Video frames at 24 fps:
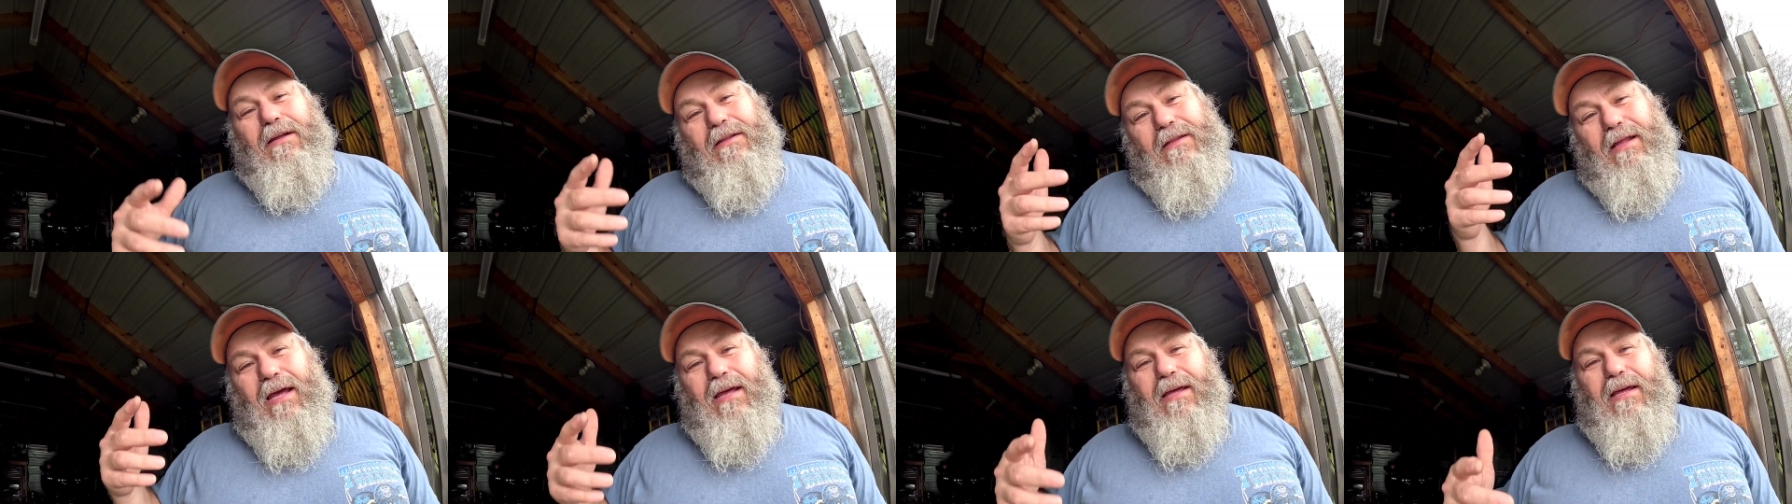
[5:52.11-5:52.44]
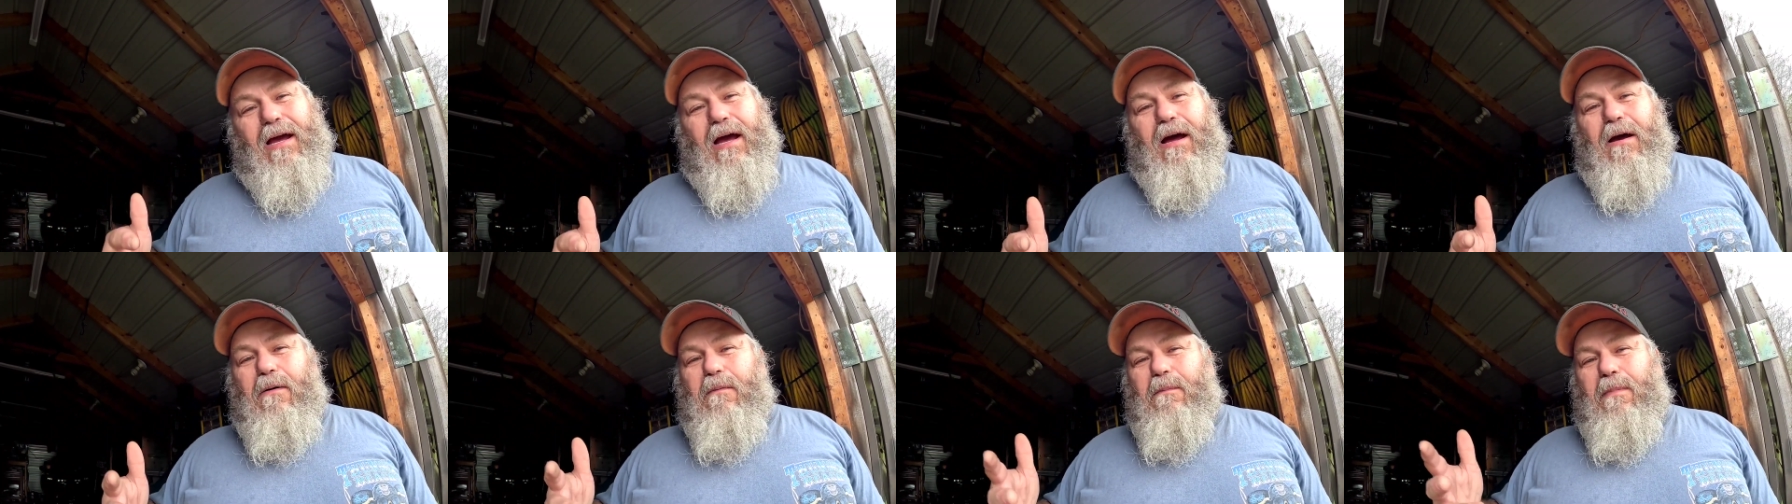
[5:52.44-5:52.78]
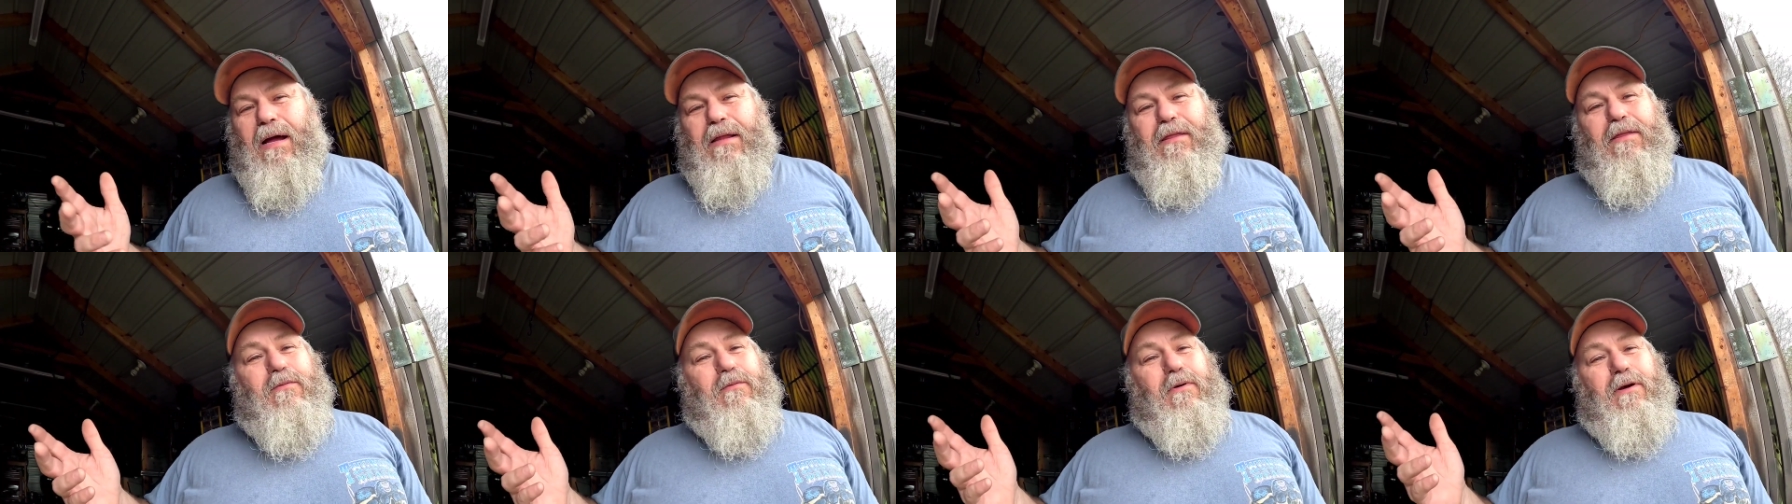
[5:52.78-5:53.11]
they called
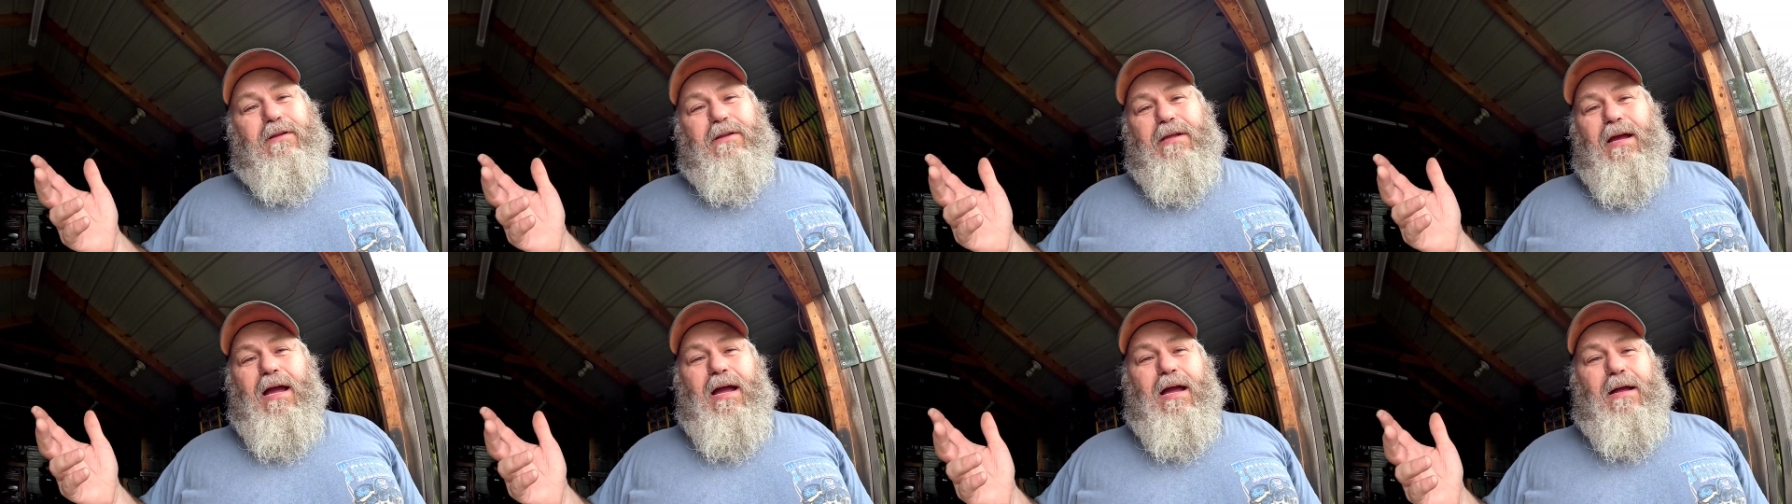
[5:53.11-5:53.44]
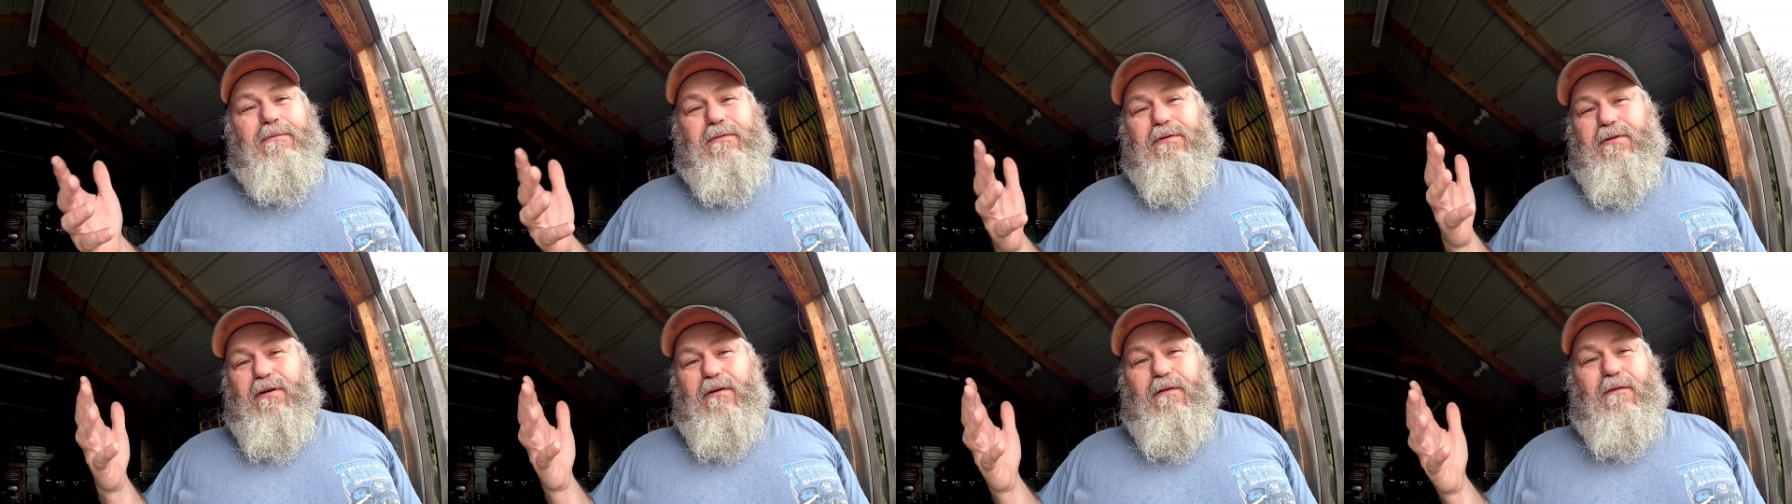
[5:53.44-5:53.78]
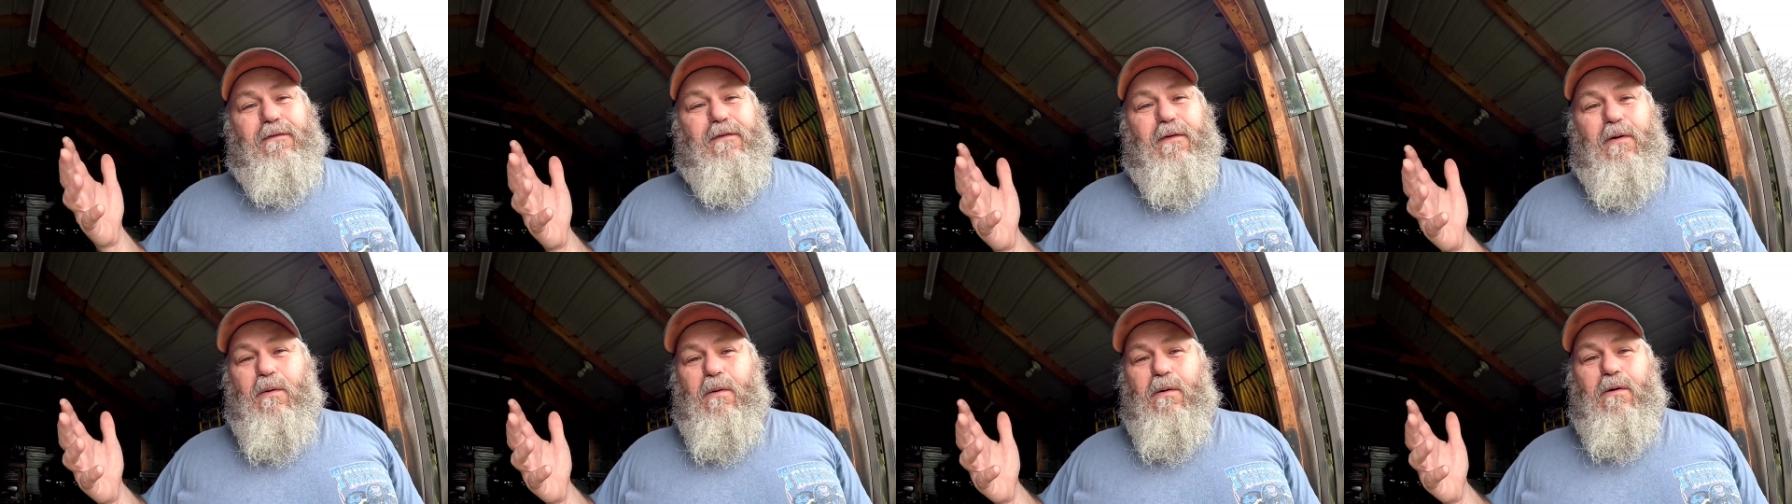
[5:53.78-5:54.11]
about three times so
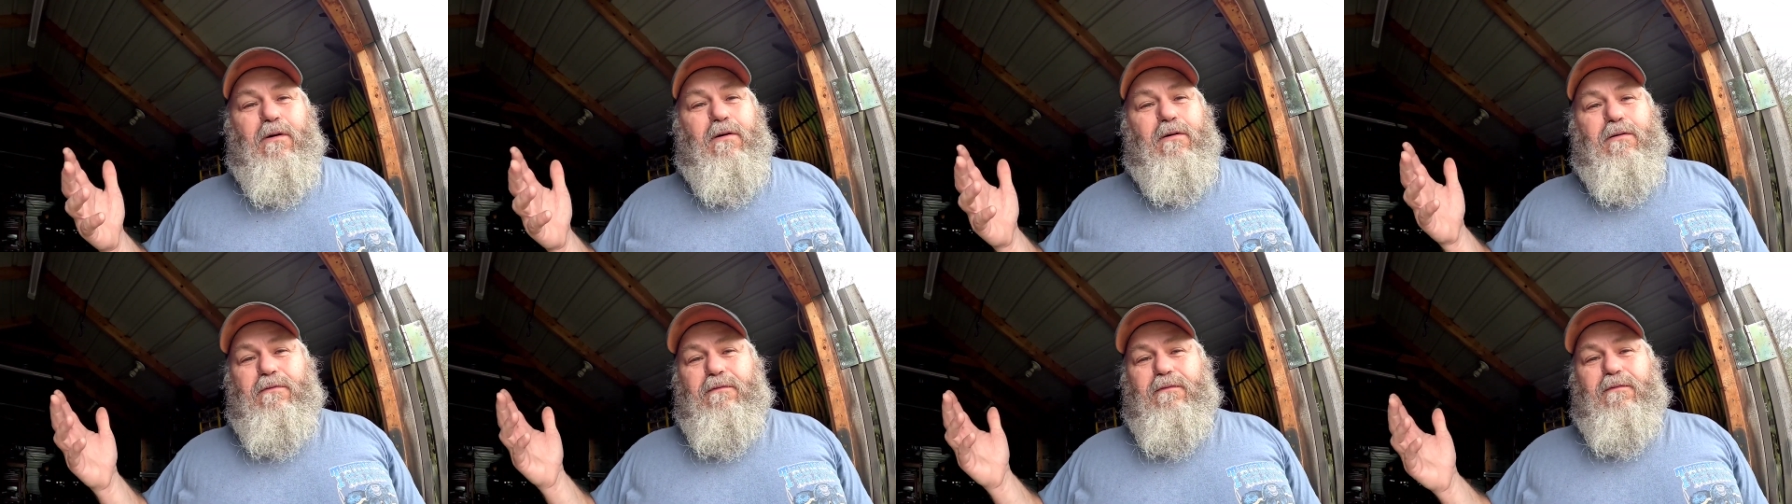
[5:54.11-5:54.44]
far